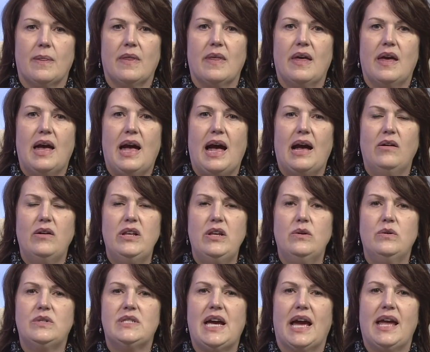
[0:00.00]
How do
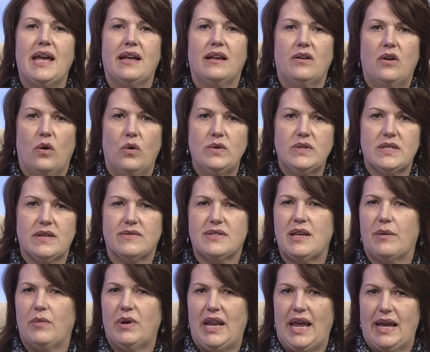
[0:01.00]
you diagnose if
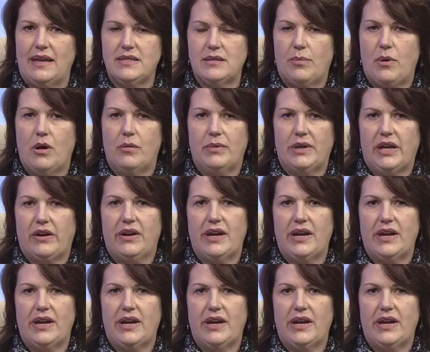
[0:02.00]
someone has a pulmonary